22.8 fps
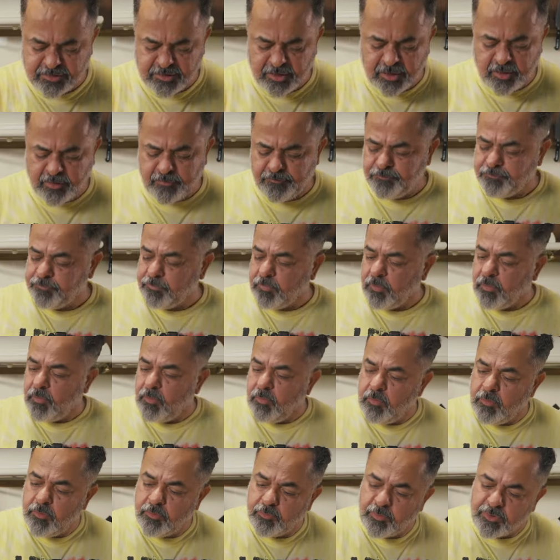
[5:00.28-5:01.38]
here,
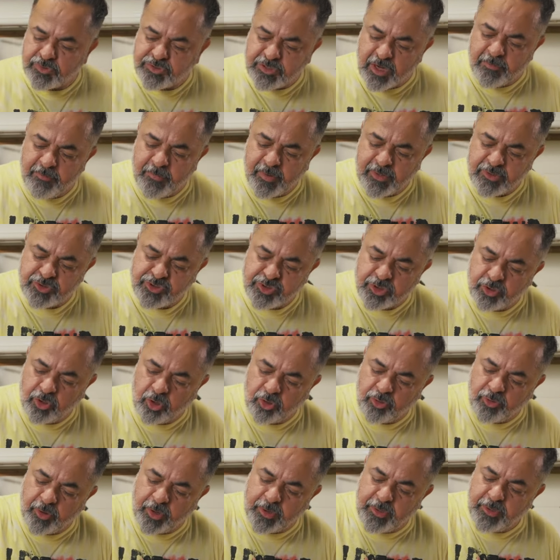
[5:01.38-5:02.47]
which I mentioned
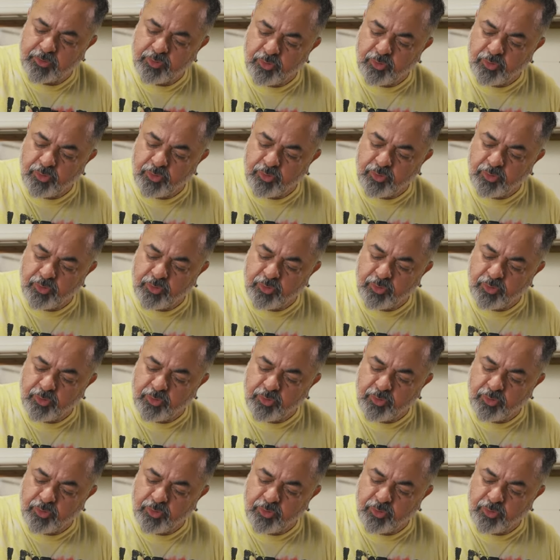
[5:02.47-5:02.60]
already